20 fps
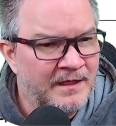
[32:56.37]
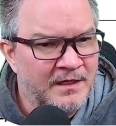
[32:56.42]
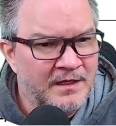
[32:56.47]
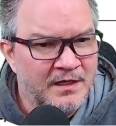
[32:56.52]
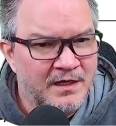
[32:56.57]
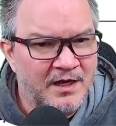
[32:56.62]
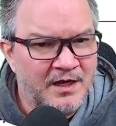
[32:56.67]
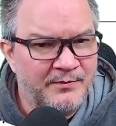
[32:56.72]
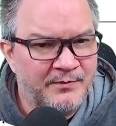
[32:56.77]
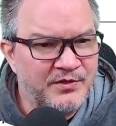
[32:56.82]

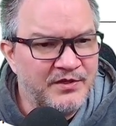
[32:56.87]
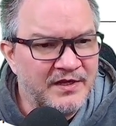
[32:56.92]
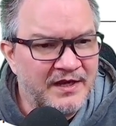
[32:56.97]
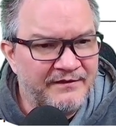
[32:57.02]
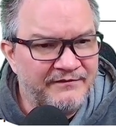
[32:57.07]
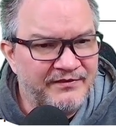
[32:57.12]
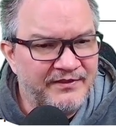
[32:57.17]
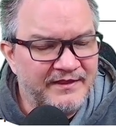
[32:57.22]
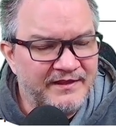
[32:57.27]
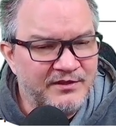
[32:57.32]
But
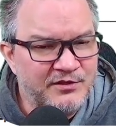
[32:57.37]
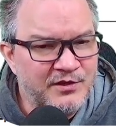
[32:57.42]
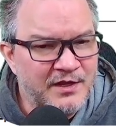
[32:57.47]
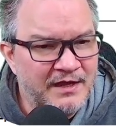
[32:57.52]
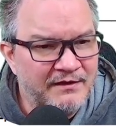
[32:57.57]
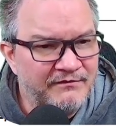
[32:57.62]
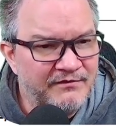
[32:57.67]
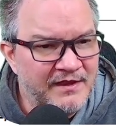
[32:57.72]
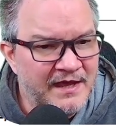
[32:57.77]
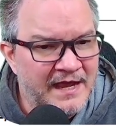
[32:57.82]
you
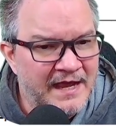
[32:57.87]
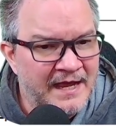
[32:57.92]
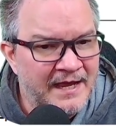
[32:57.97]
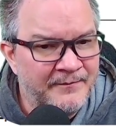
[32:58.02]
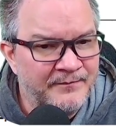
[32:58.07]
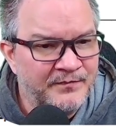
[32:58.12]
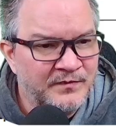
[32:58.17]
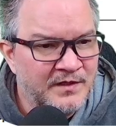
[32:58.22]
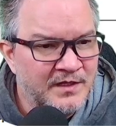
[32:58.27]
have that.